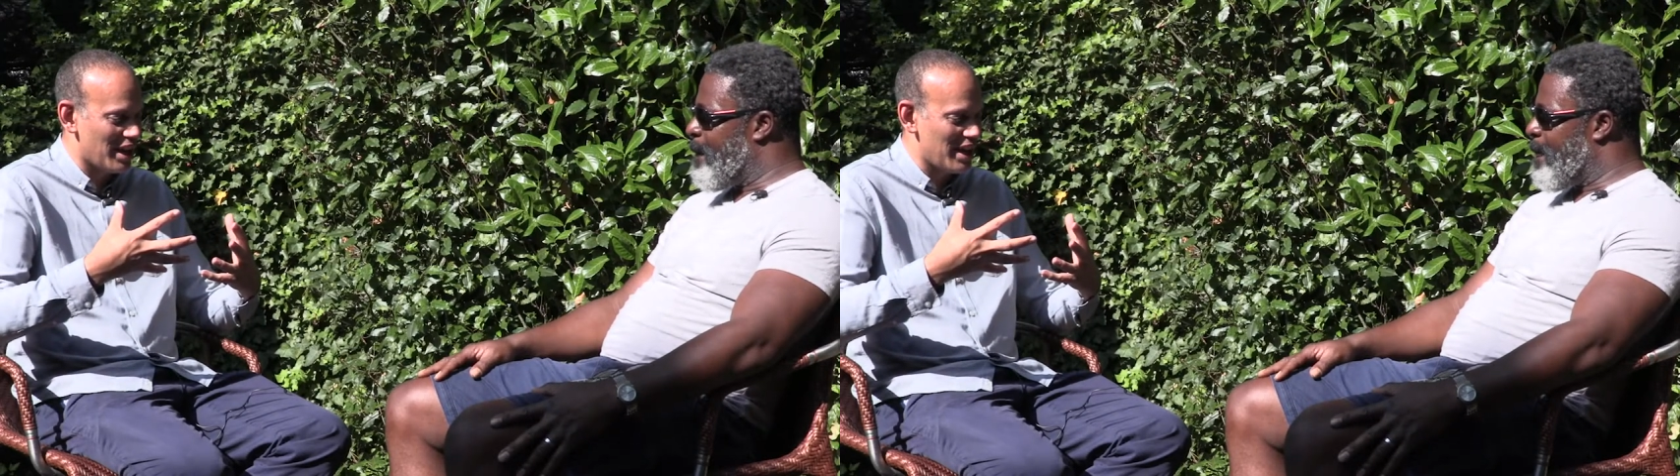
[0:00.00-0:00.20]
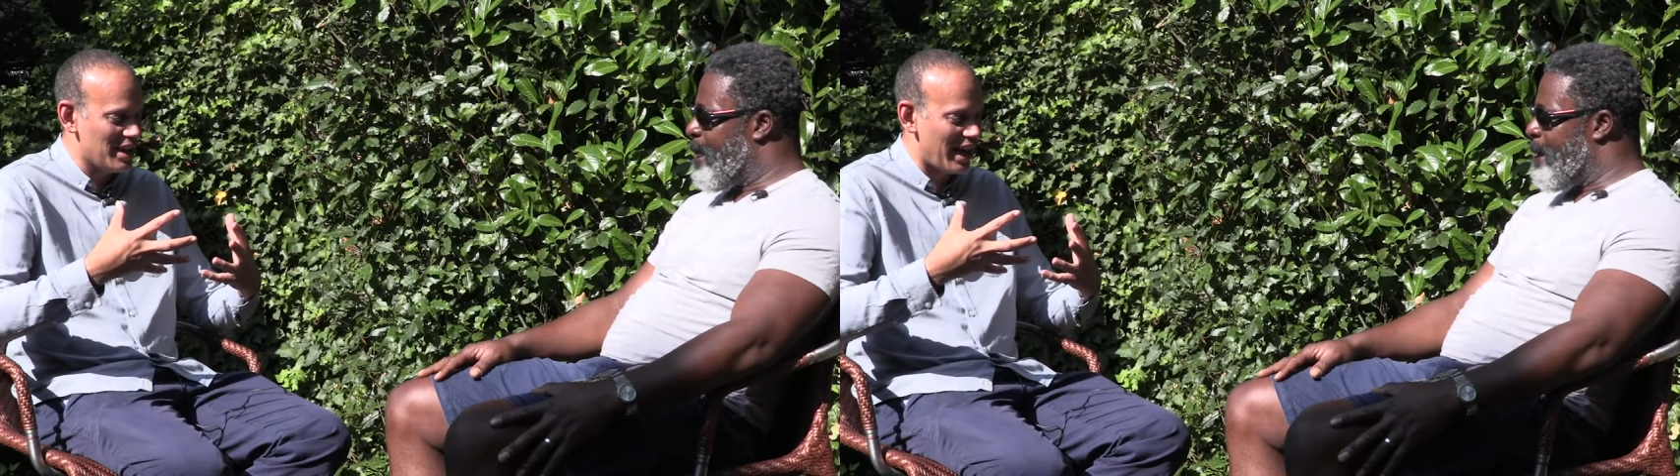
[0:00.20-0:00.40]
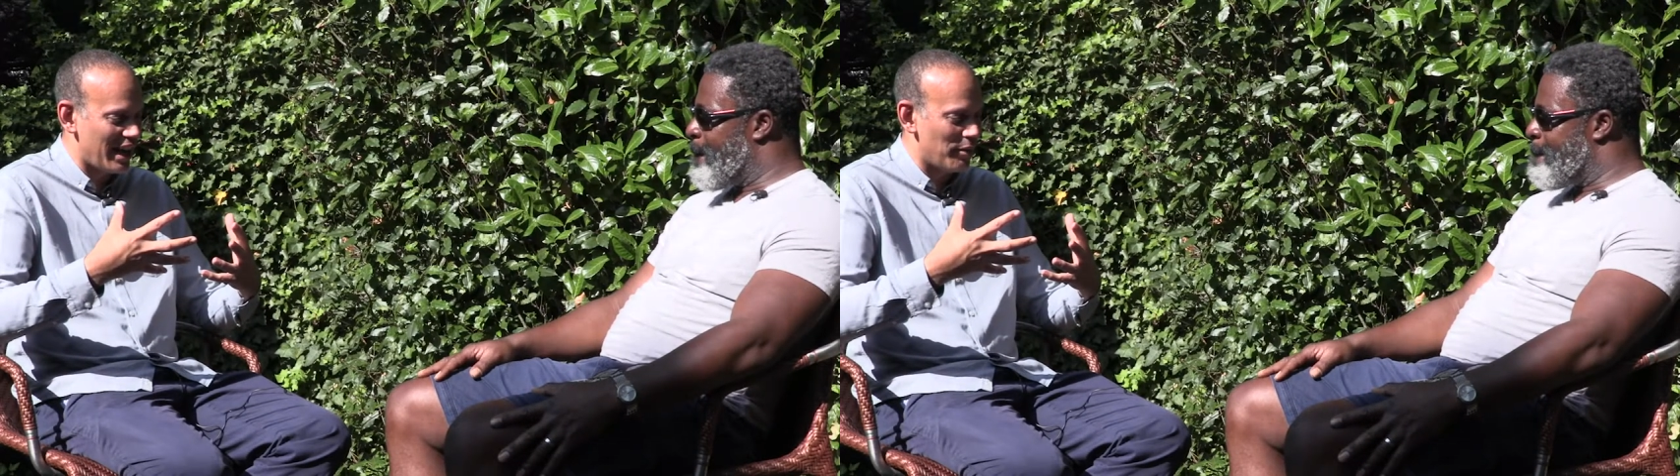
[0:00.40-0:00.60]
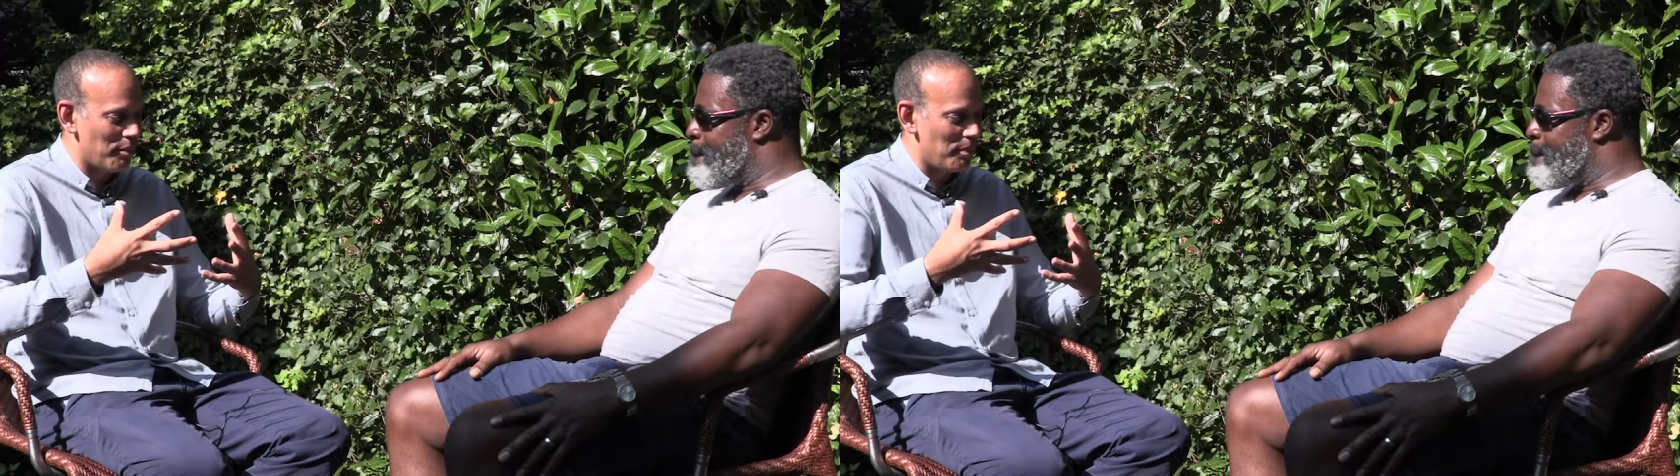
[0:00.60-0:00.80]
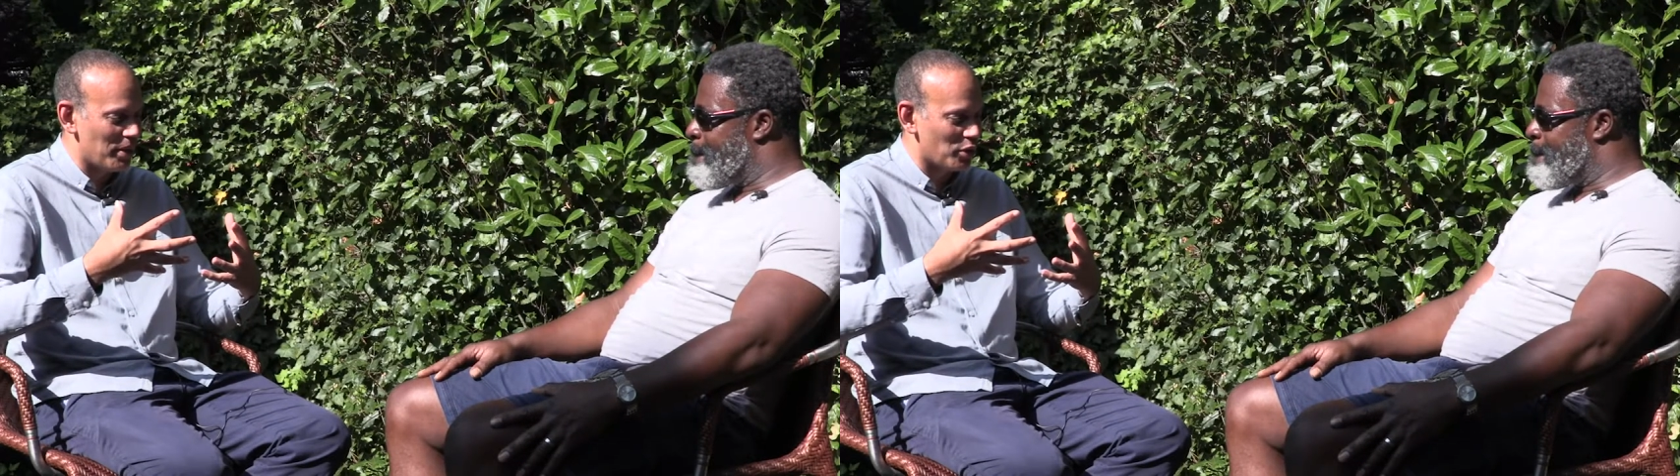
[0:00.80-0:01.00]
it
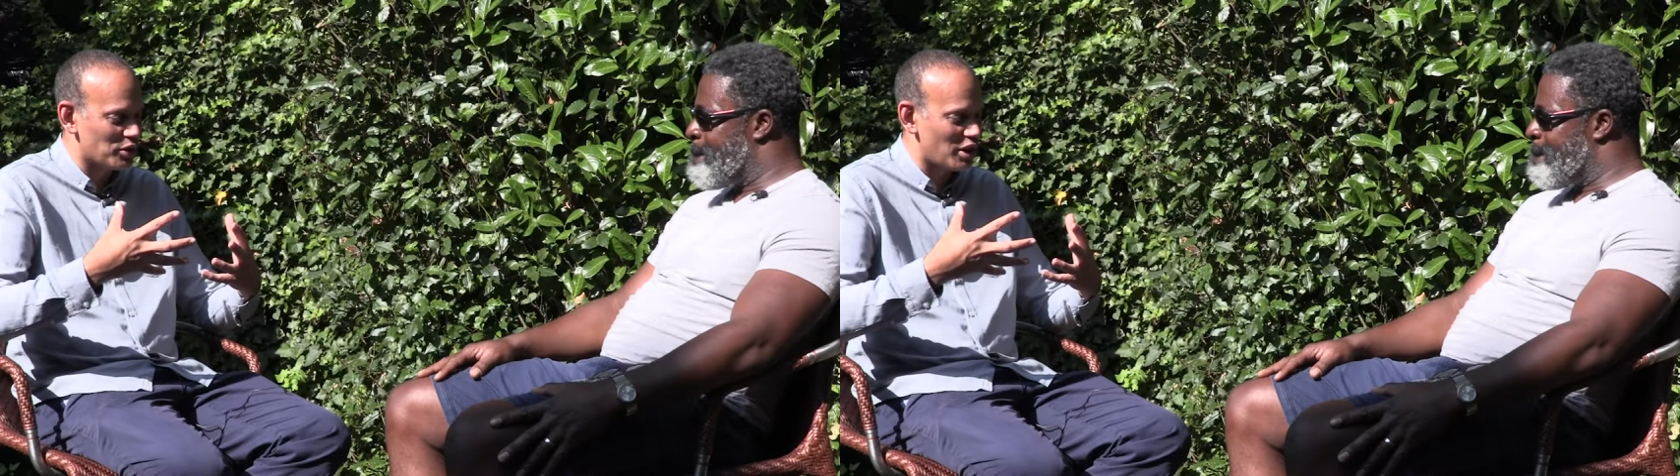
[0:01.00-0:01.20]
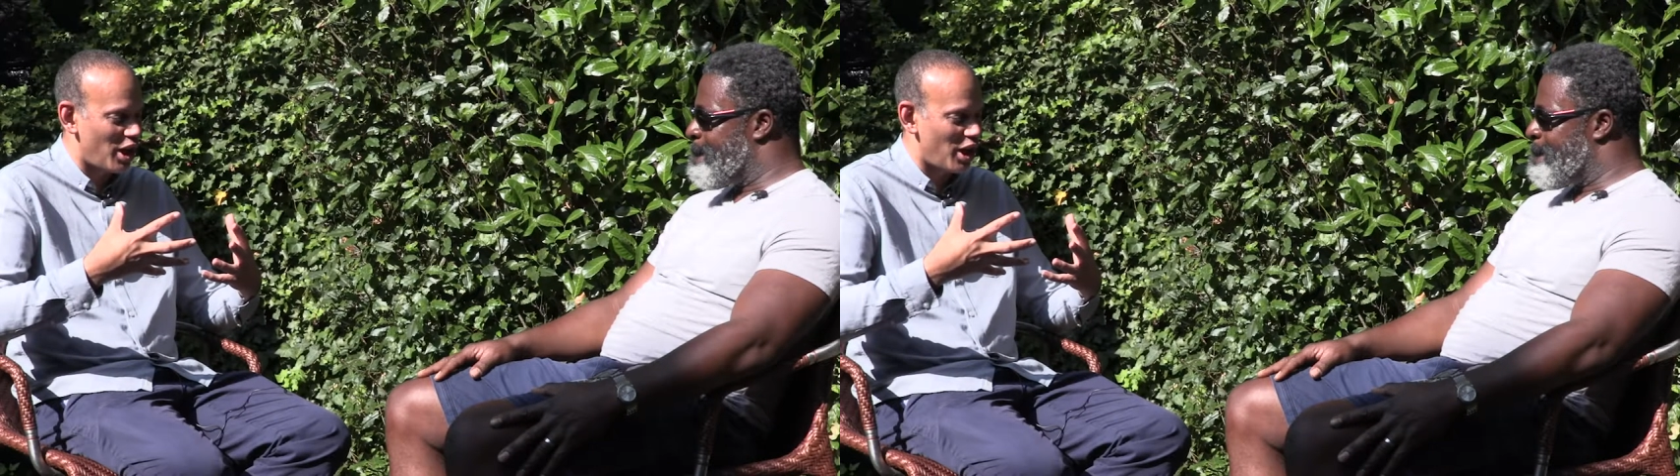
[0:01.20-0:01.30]
builds the